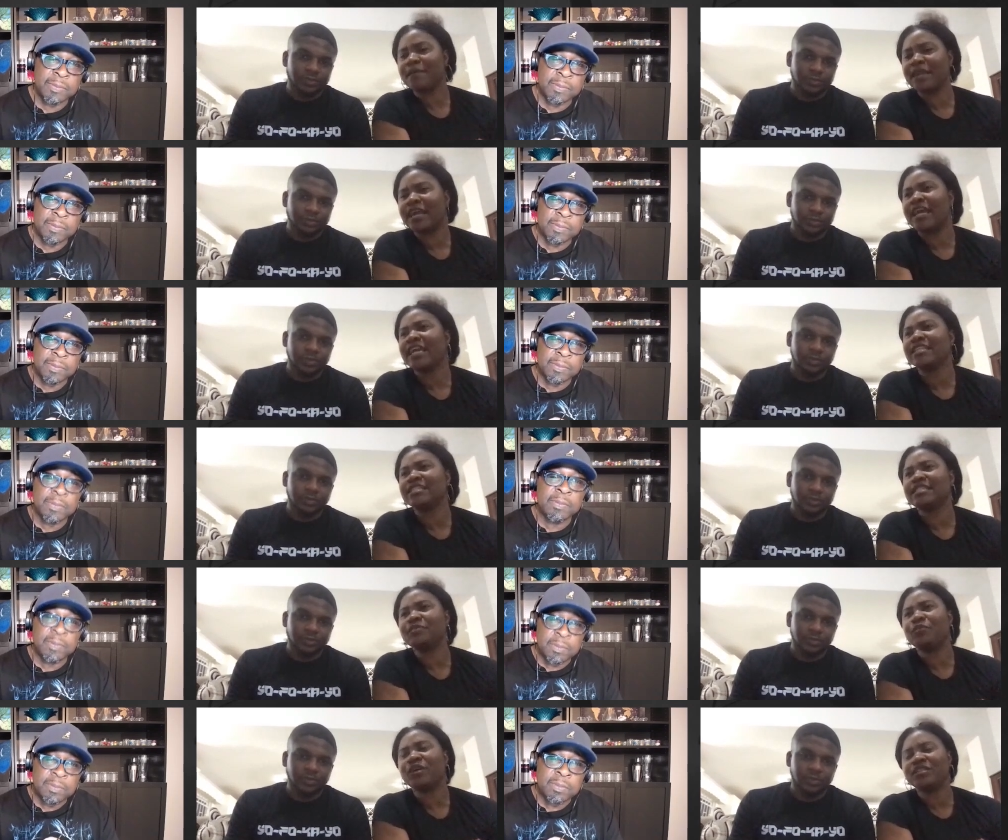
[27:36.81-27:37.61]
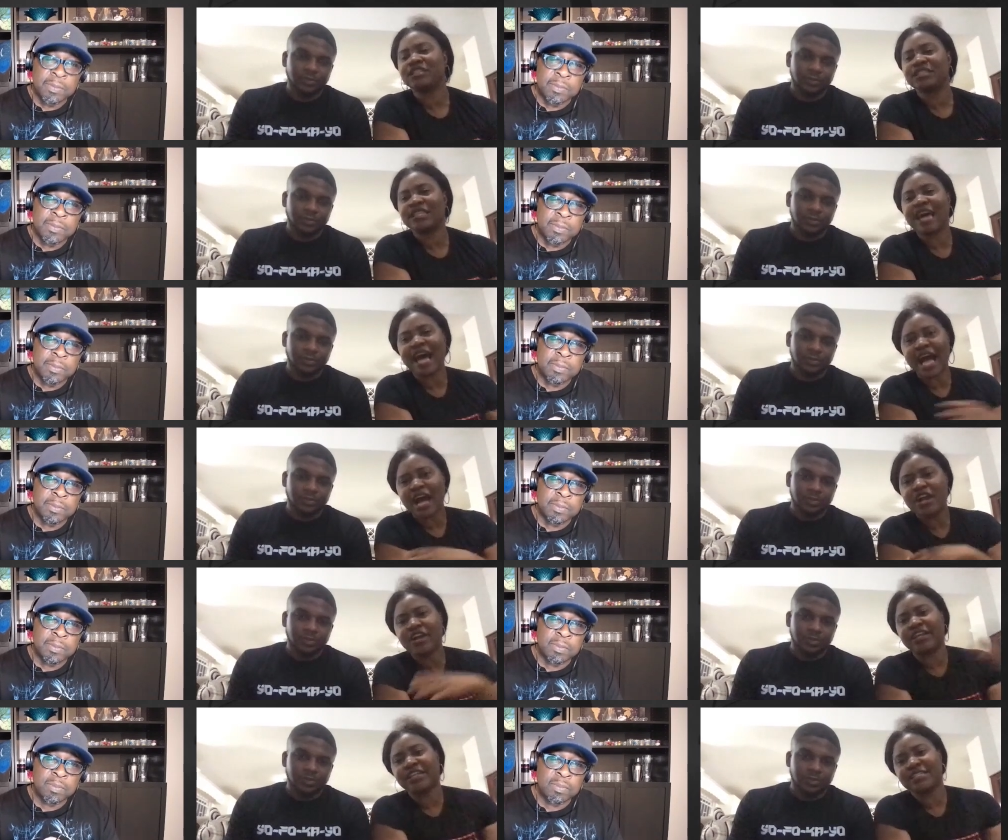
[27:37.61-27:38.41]
Speaker 1: And I guess once the
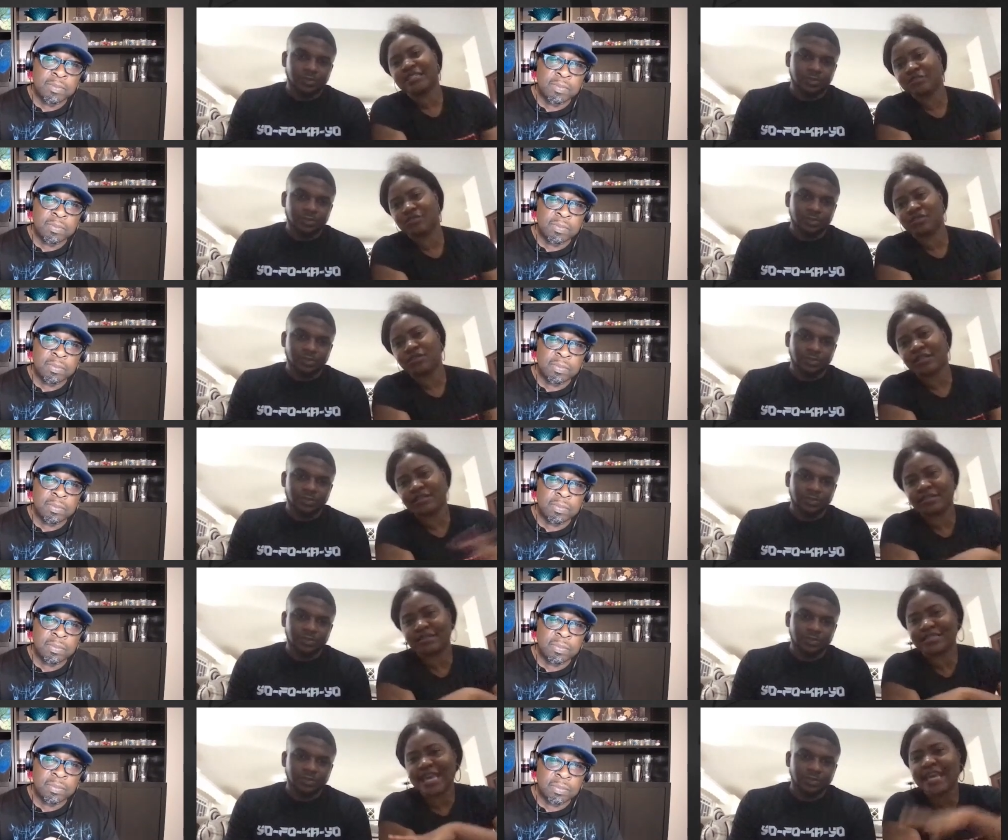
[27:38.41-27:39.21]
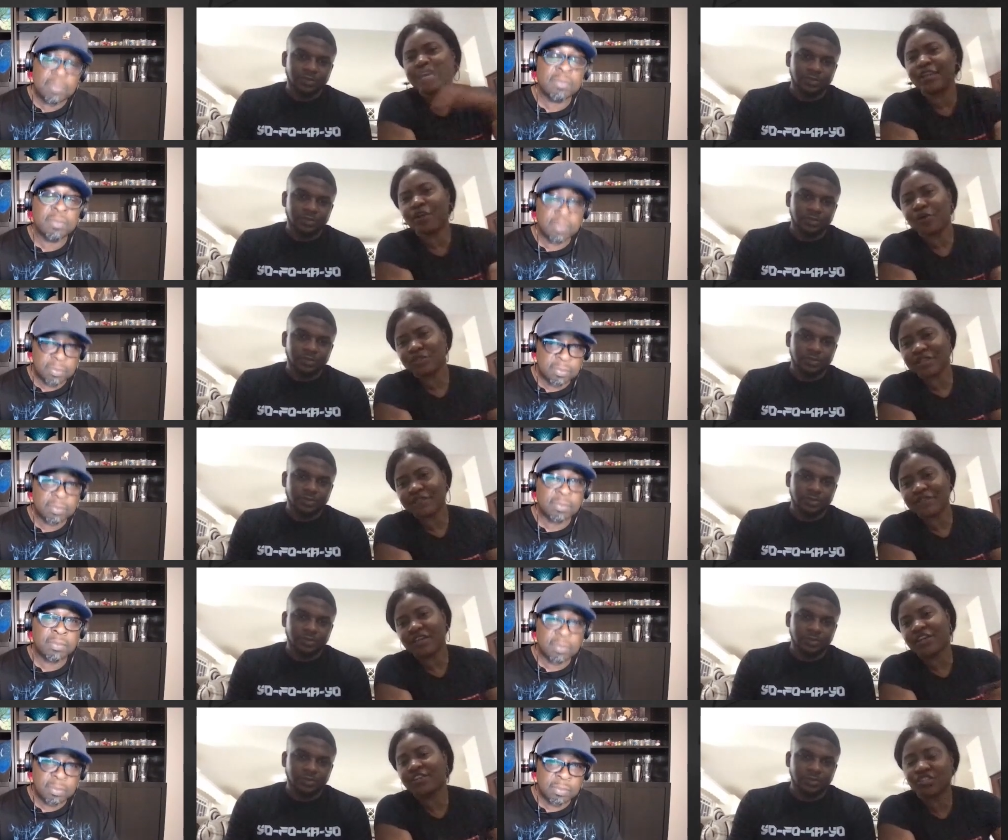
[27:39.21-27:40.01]
anger is taken out
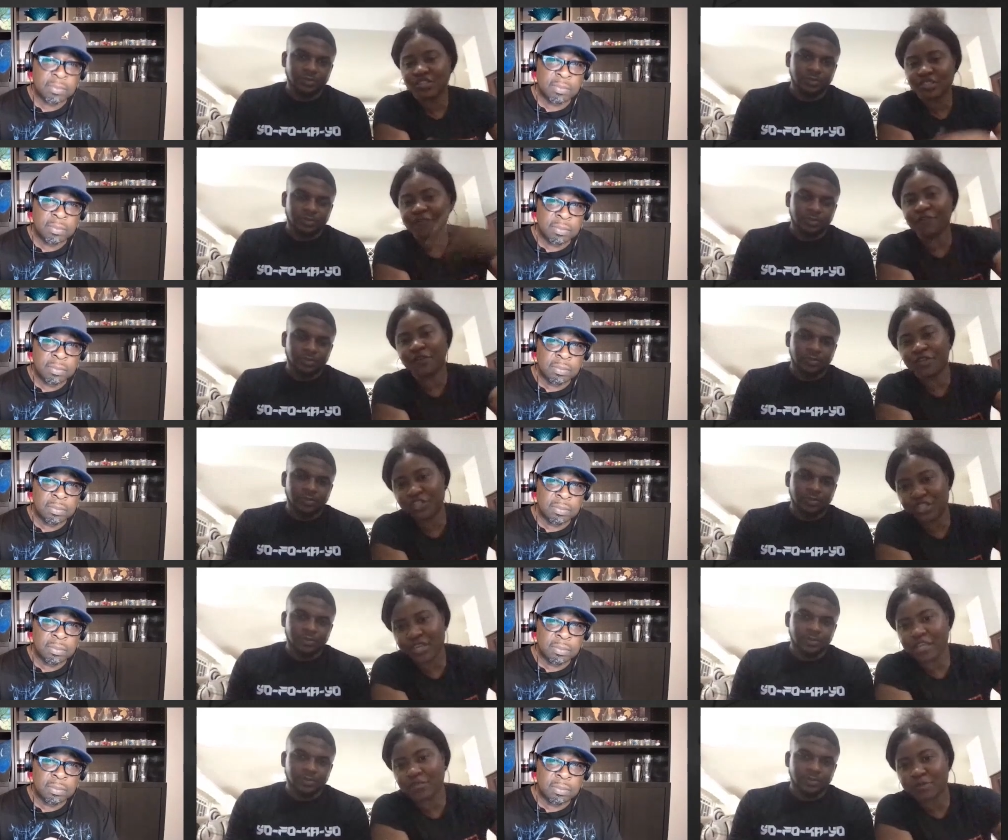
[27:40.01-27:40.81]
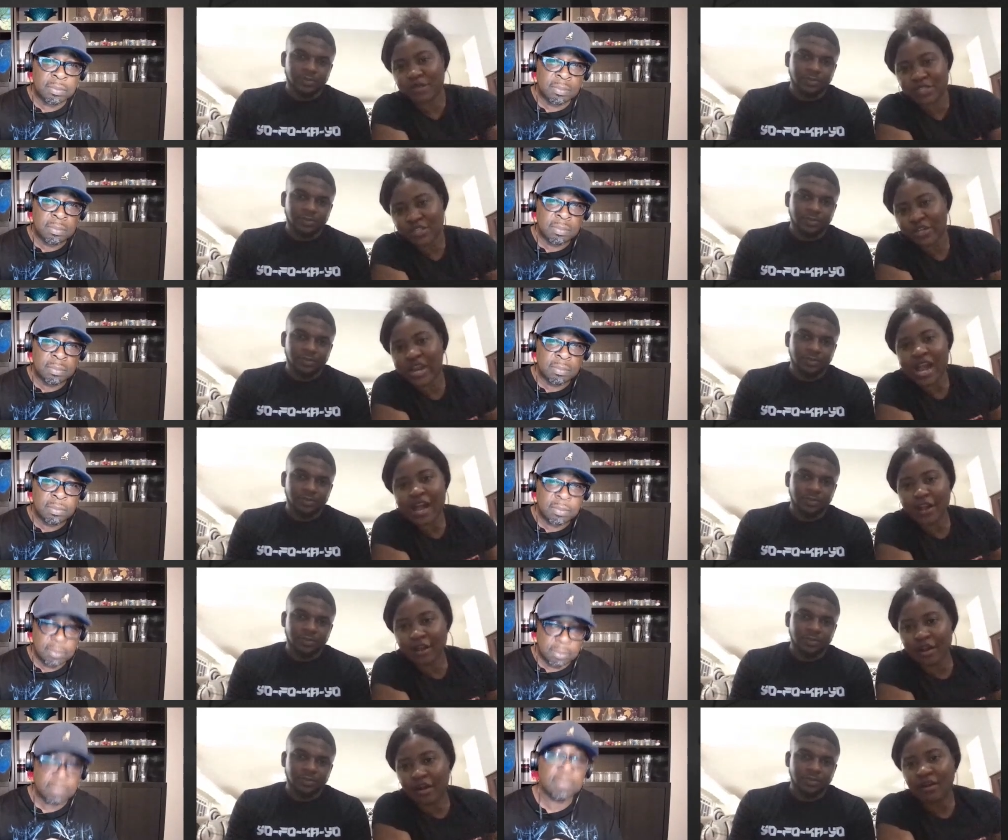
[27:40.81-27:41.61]
of it, because of course she expressed her
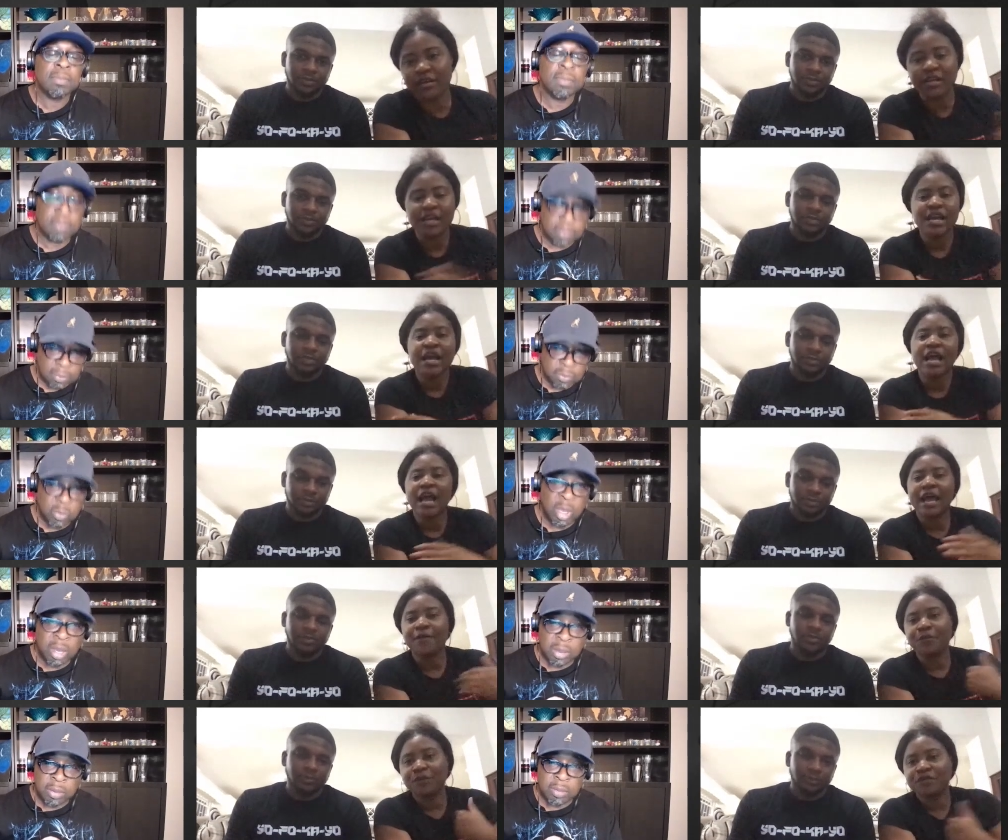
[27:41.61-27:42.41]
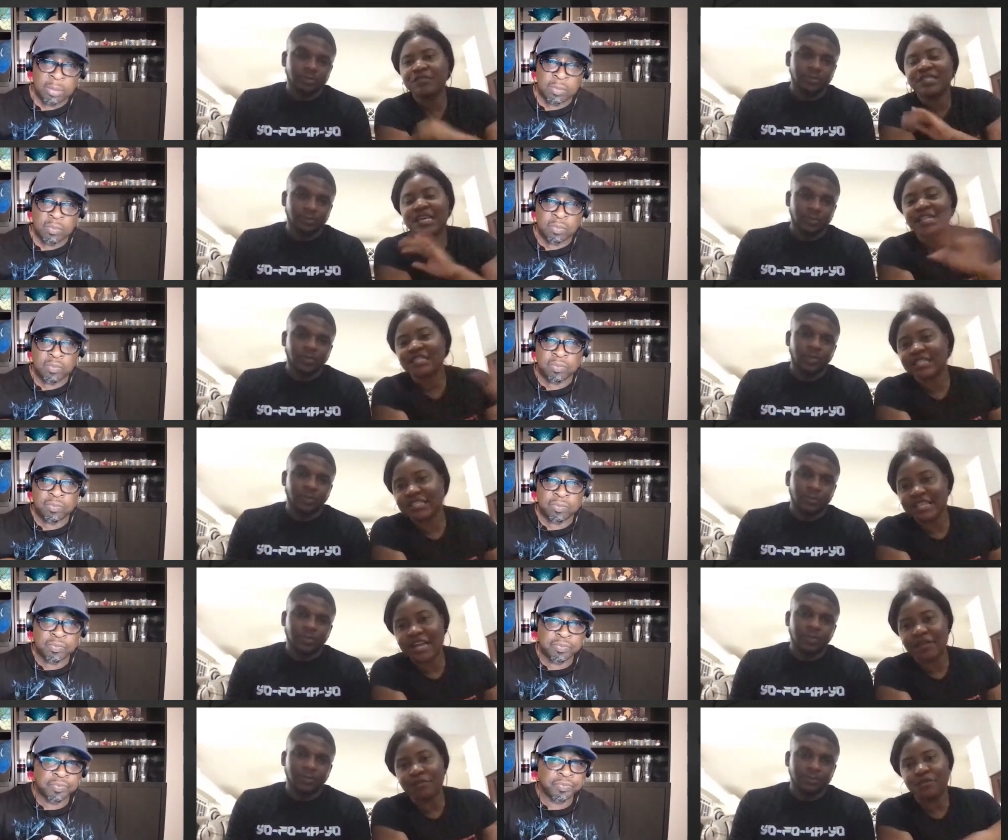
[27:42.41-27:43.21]
anger and we've
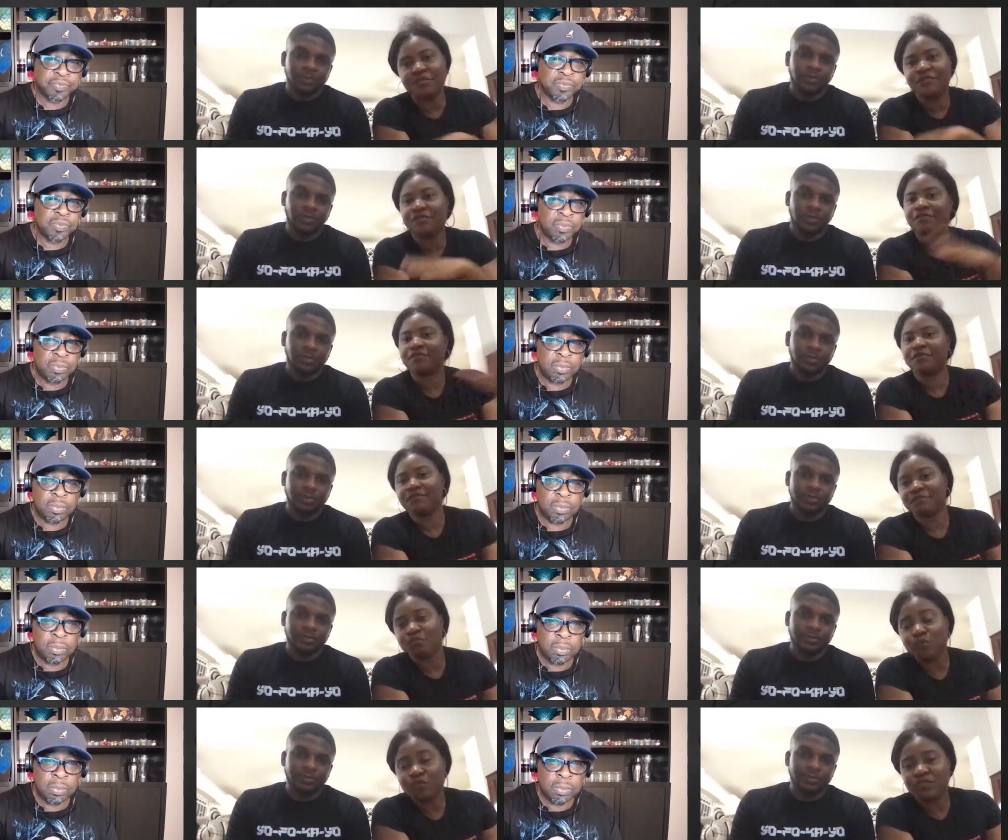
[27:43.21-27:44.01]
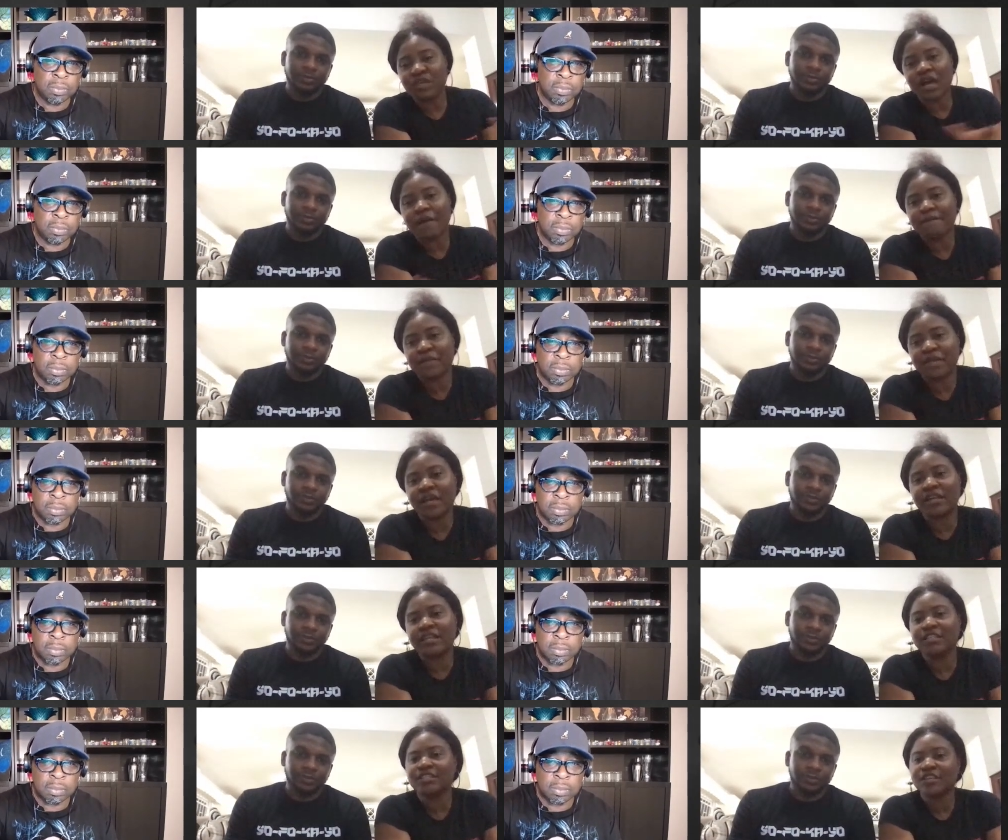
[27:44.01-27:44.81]
settled and we've moved on
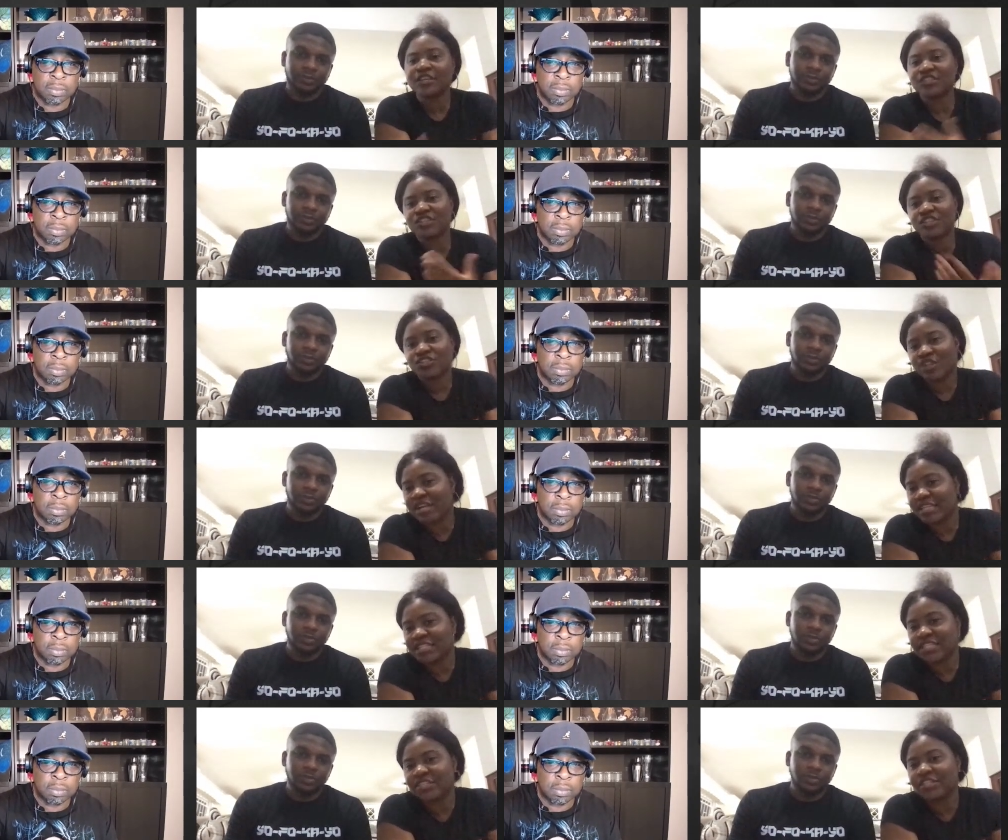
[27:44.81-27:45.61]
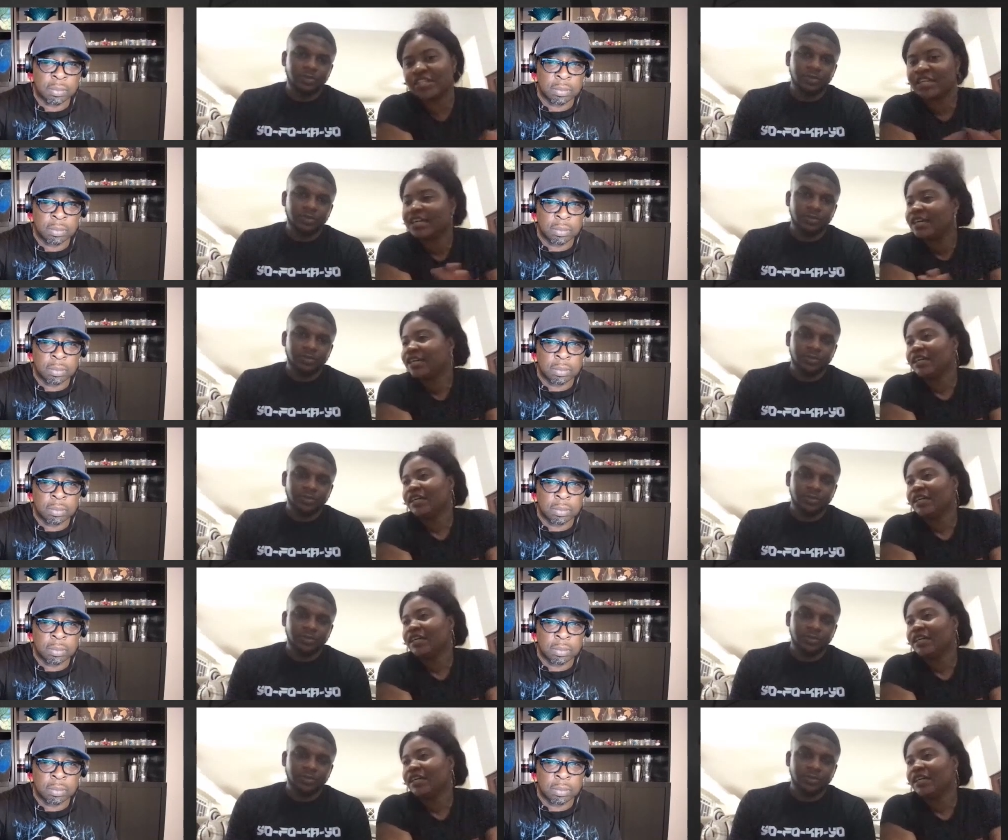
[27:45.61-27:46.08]
beyond it. So it's just trying to